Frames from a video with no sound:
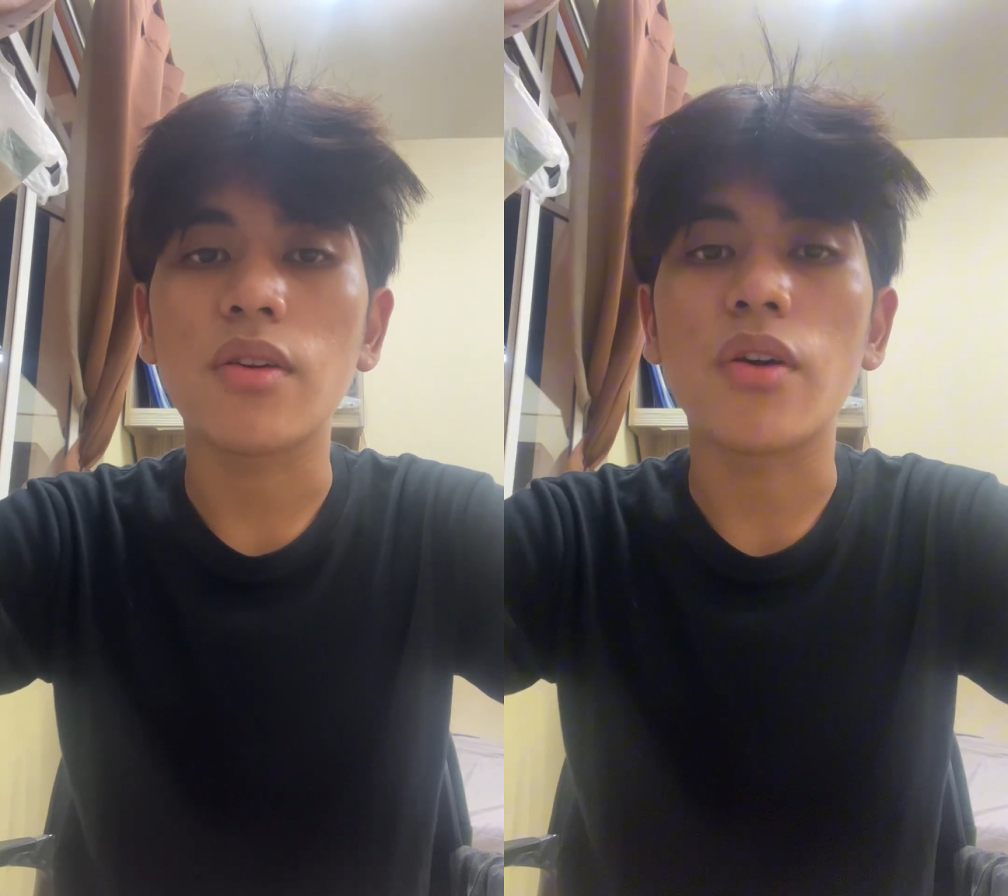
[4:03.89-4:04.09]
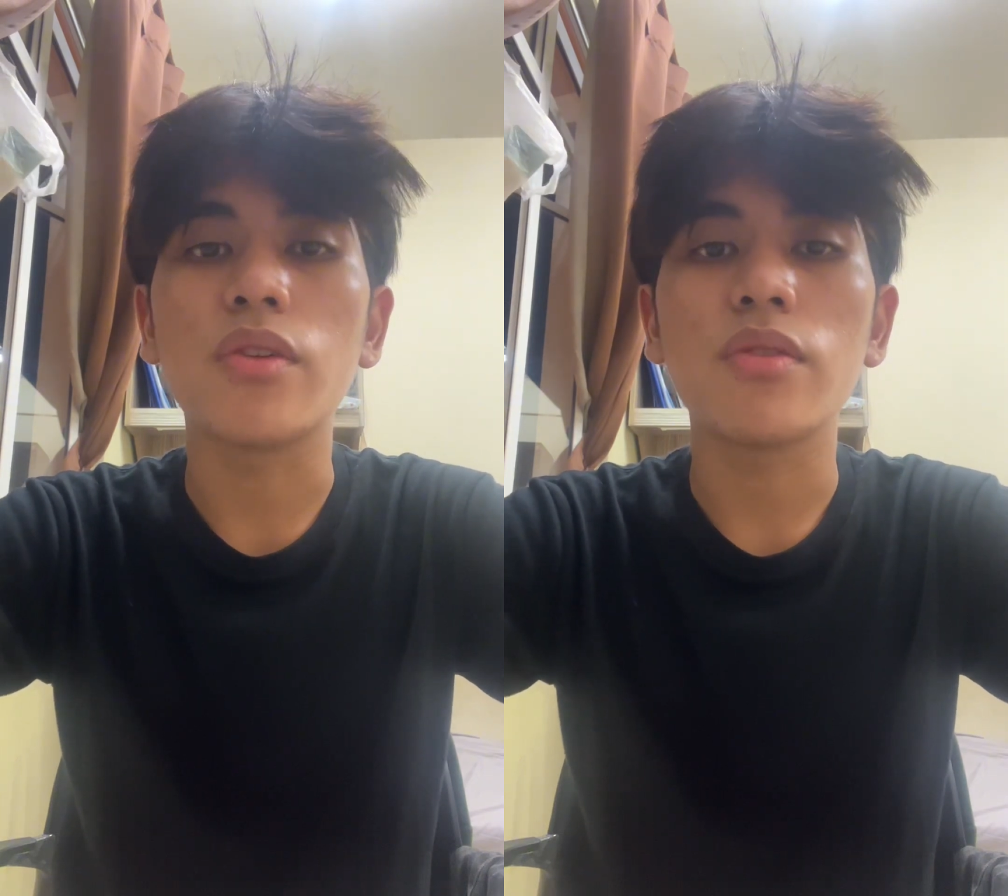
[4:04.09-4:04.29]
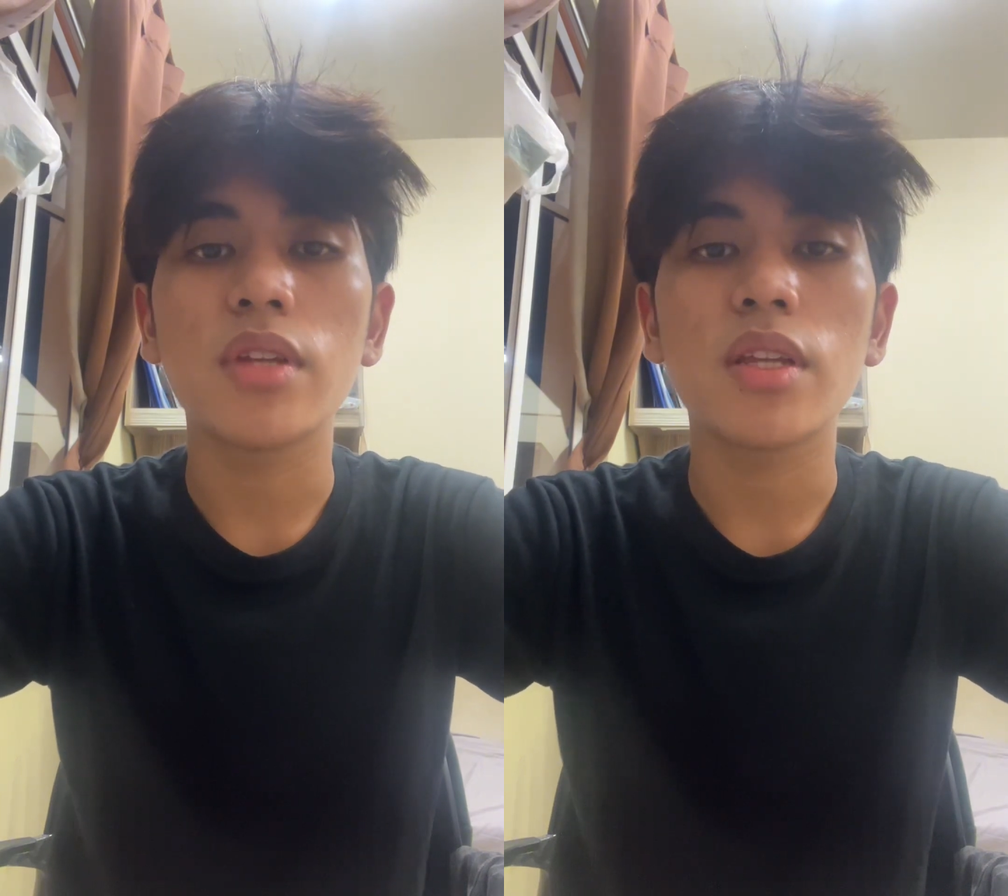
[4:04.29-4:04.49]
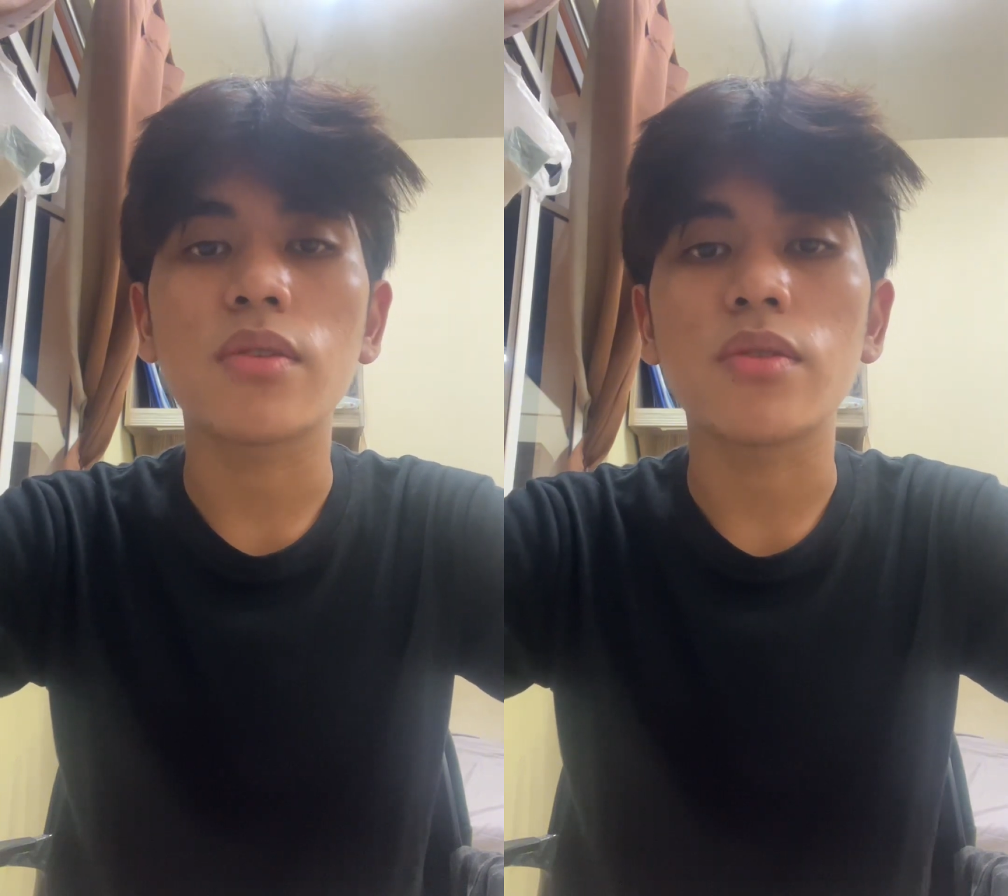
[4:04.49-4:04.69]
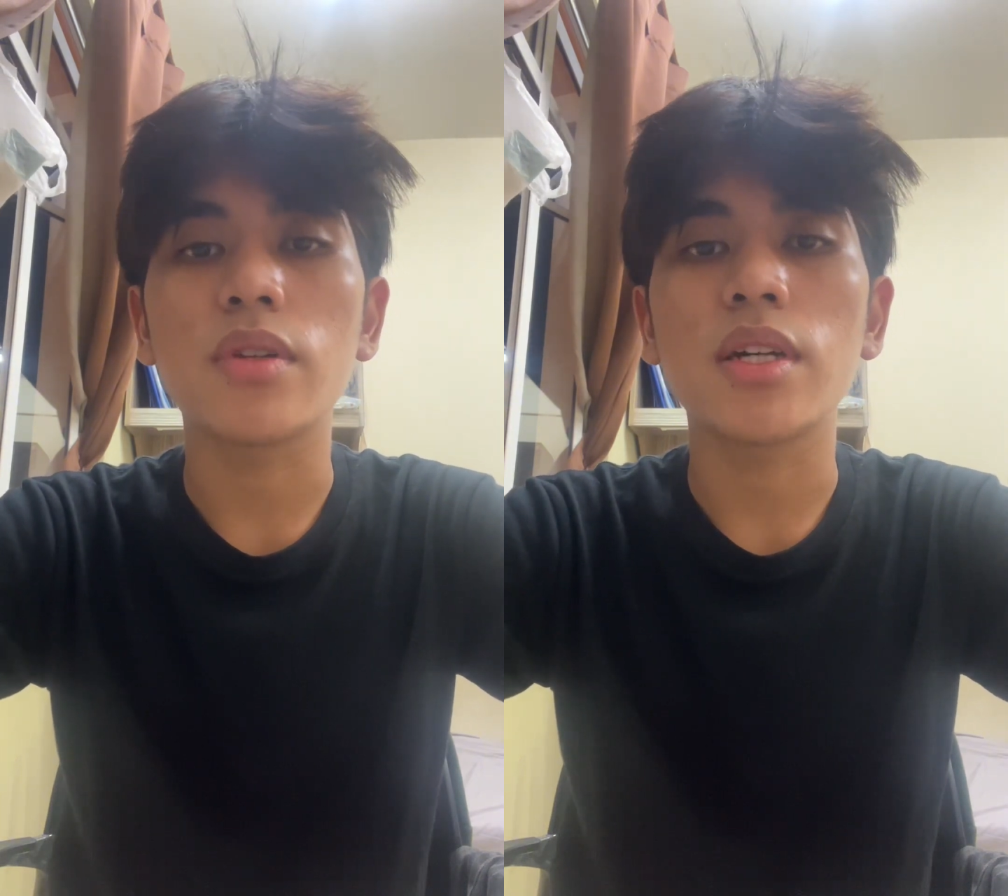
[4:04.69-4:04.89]
or unit
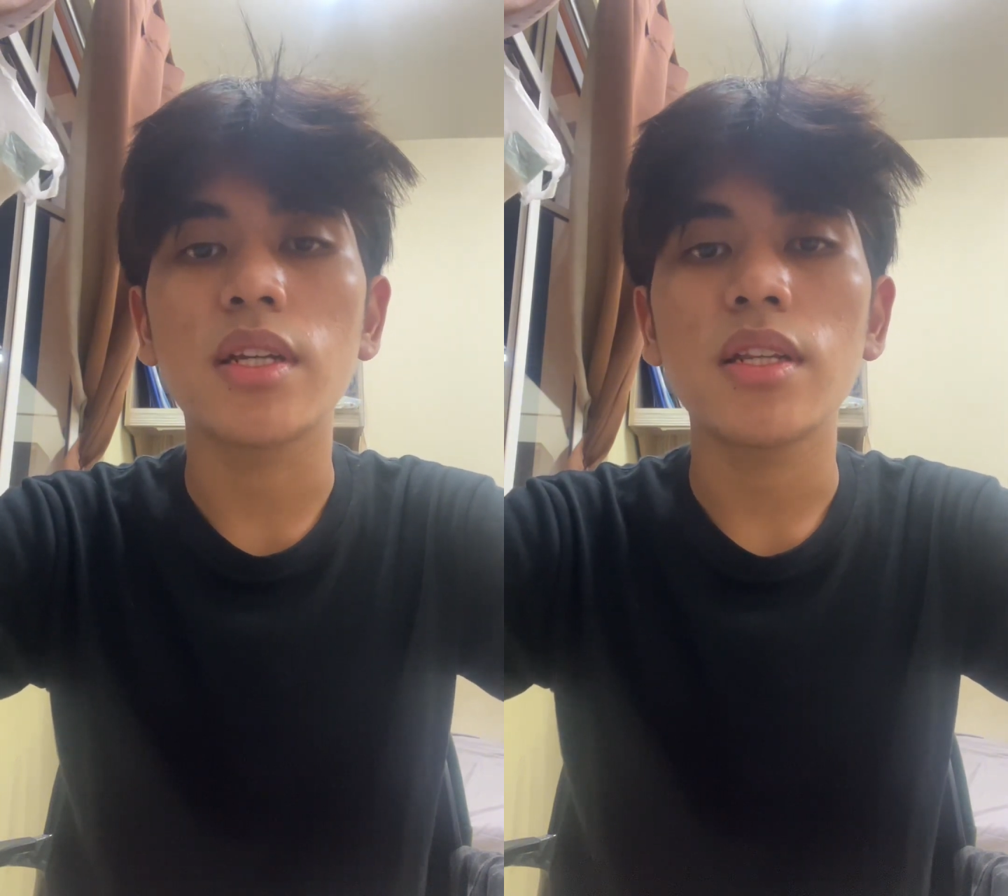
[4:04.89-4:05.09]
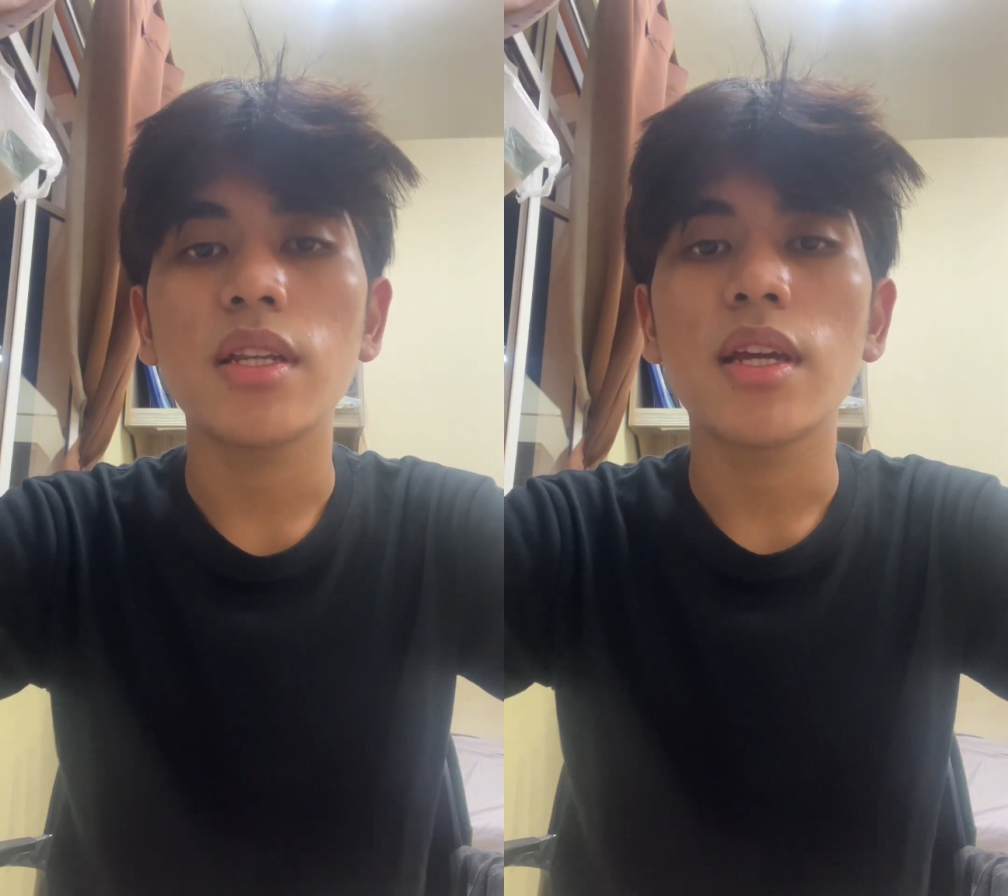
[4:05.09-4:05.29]
could earn